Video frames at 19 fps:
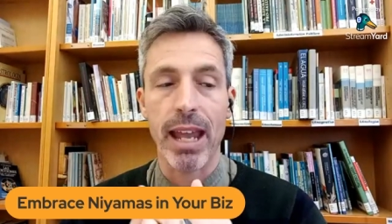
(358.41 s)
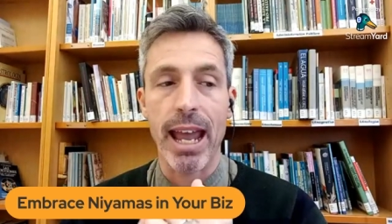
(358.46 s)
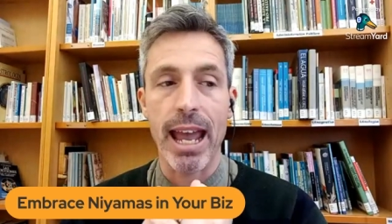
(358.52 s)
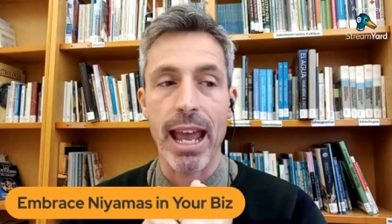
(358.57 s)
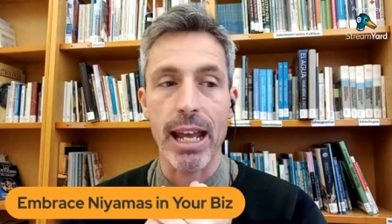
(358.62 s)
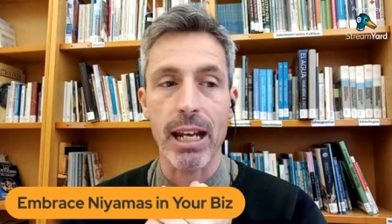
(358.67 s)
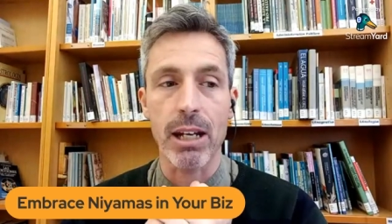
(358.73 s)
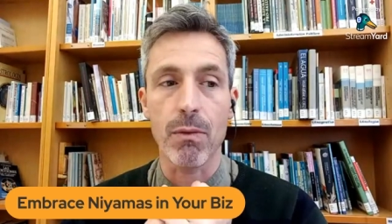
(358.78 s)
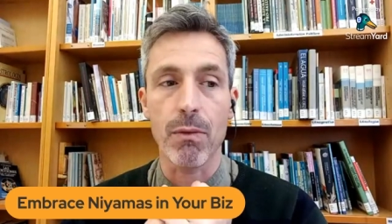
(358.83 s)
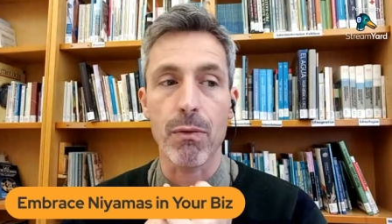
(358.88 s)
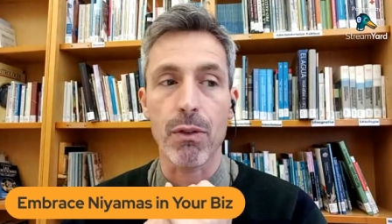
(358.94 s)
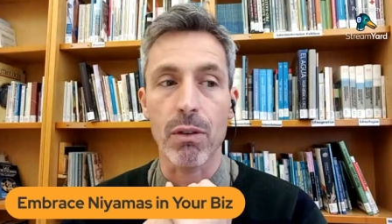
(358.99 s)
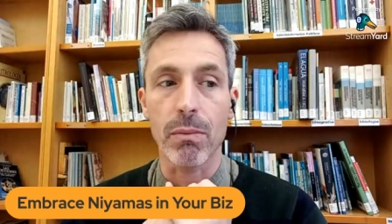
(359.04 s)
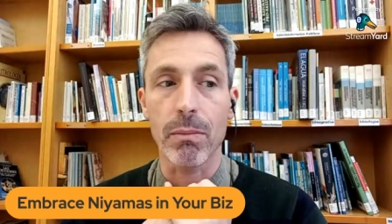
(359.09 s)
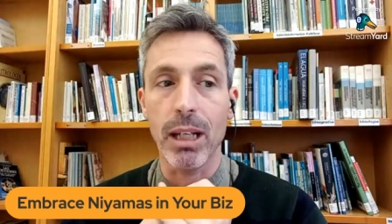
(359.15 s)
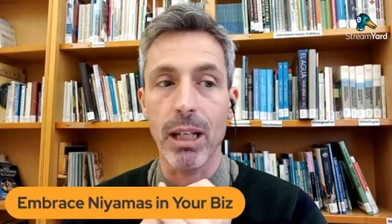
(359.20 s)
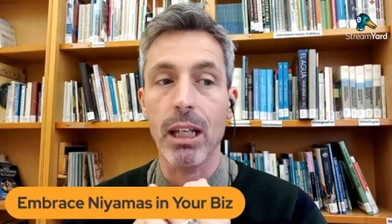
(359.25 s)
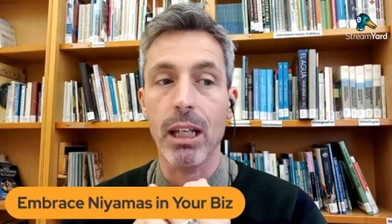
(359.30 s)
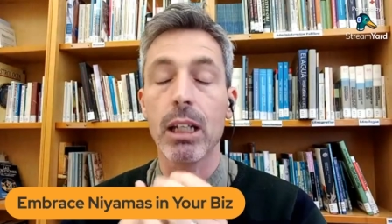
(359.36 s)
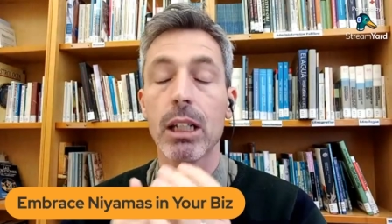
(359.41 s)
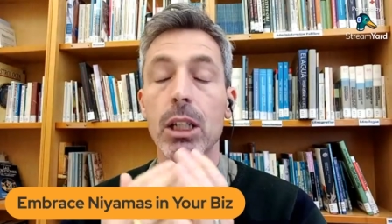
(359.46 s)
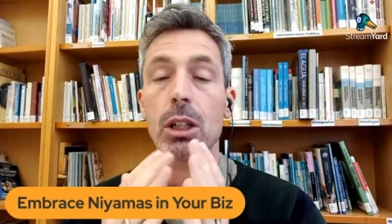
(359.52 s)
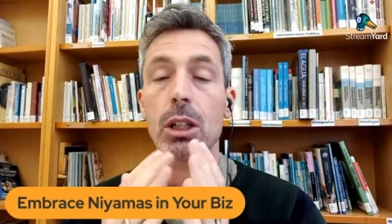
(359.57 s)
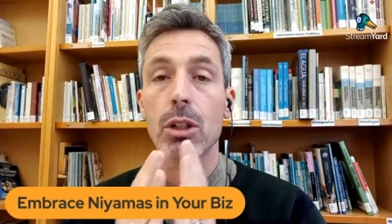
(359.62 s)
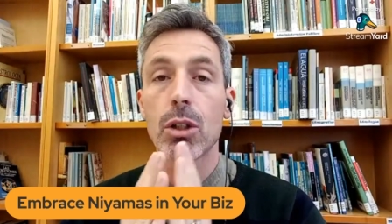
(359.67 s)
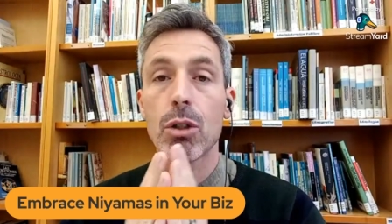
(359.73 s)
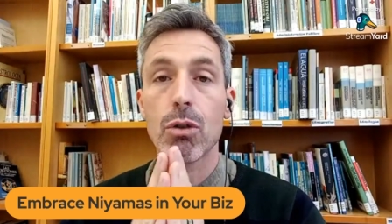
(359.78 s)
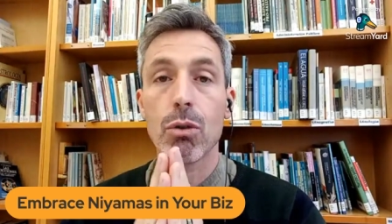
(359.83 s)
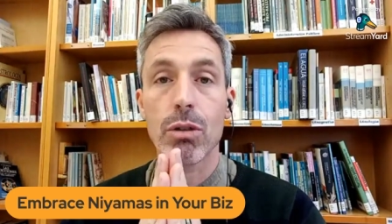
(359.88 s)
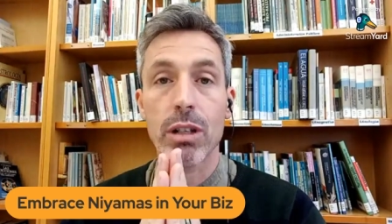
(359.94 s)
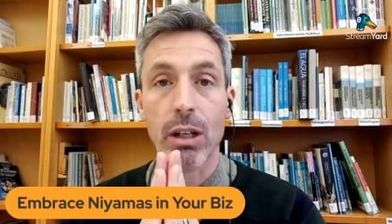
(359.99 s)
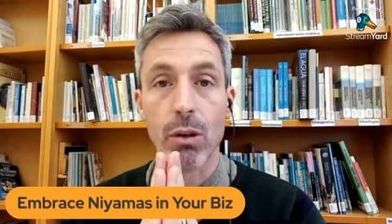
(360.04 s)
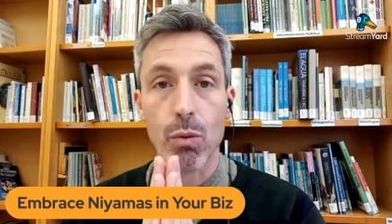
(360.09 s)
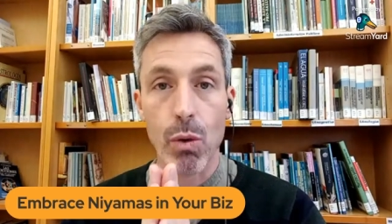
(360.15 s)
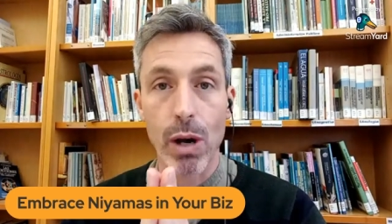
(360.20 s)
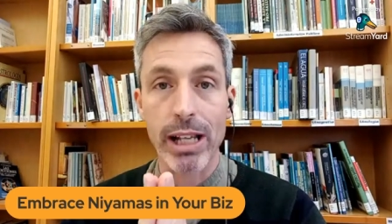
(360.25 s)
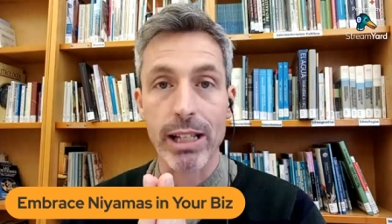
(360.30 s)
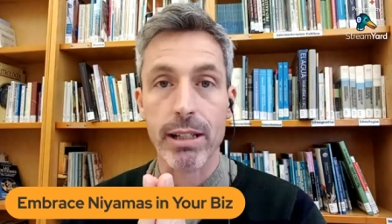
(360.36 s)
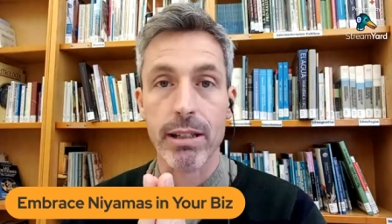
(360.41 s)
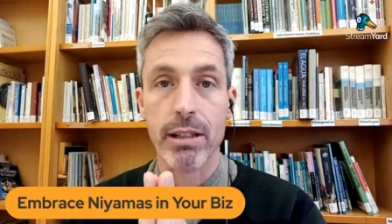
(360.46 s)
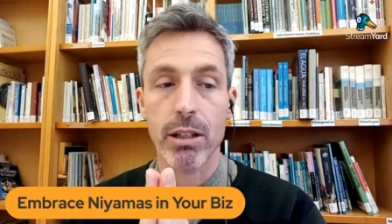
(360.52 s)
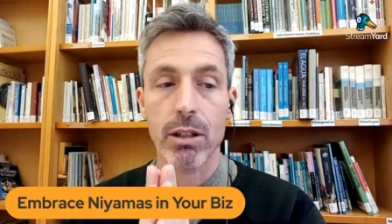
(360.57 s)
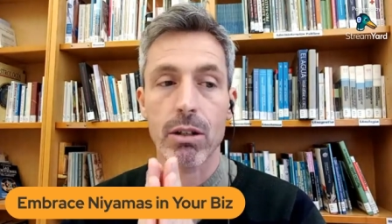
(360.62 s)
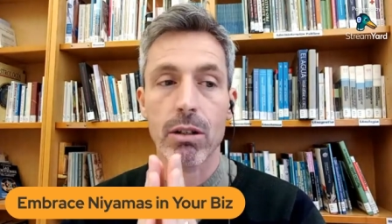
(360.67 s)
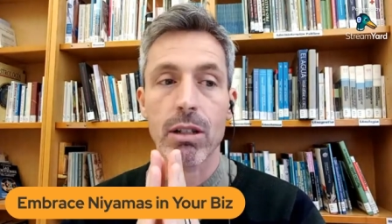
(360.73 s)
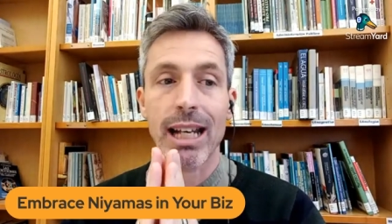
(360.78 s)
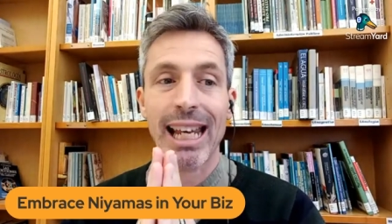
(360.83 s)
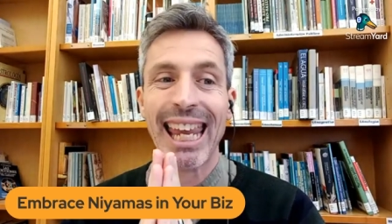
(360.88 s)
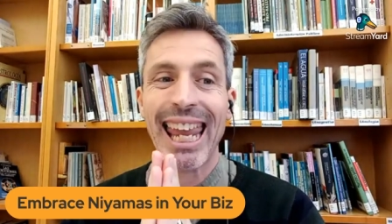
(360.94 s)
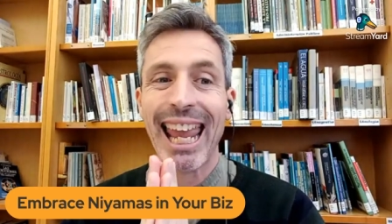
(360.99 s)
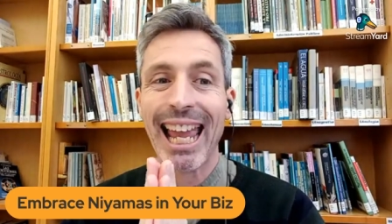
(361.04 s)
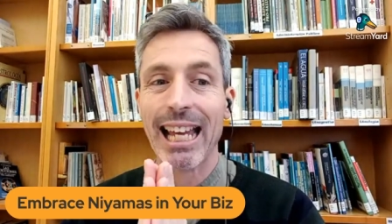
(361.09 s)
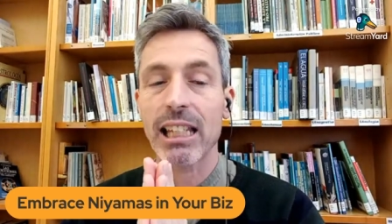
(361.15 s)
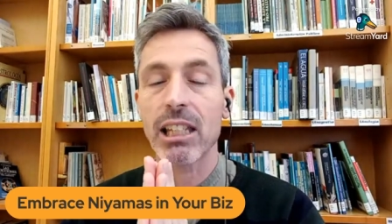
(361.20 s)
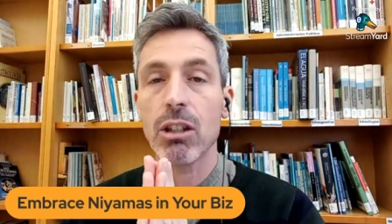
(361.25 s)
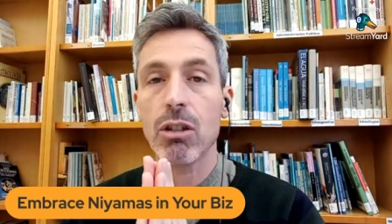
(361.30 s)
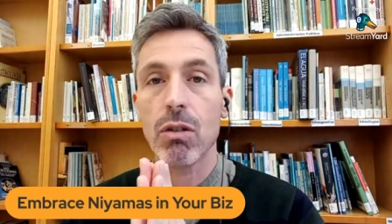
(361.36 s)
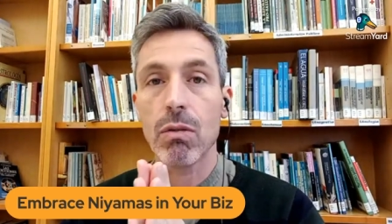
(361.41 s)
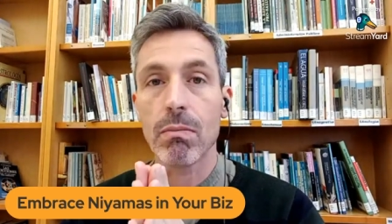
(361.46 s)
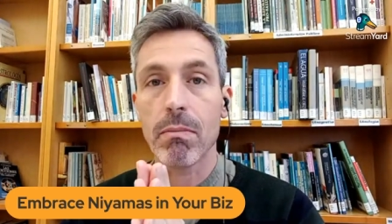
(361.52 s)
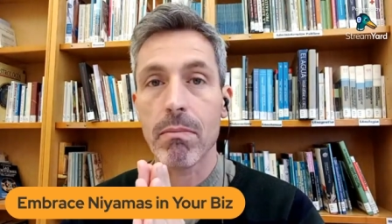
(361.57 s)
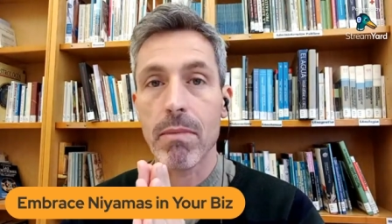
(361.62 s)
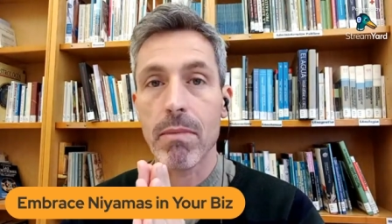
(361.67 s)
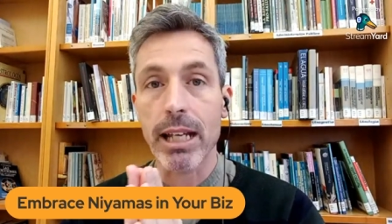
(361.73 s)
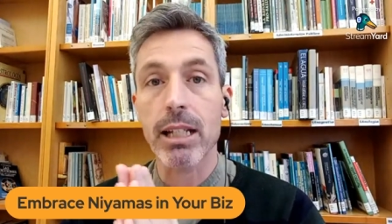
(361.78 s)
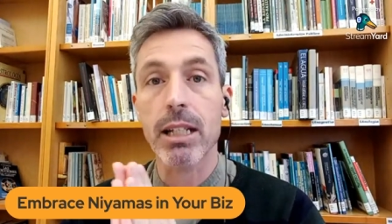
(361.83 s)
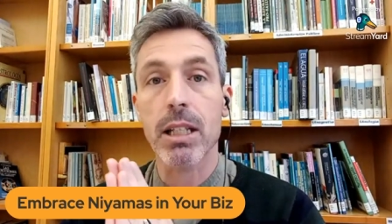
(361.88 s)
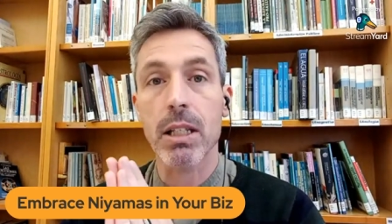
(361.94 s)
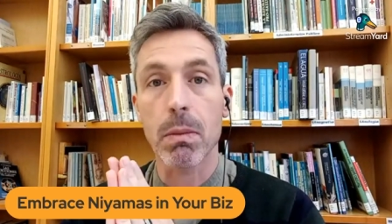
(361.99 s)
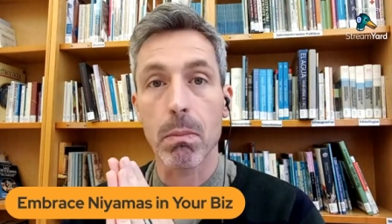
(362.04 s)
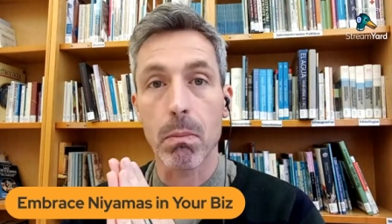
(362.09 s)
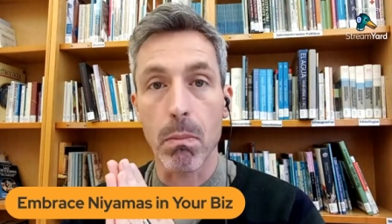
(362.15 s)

And for me, to the question, can you mix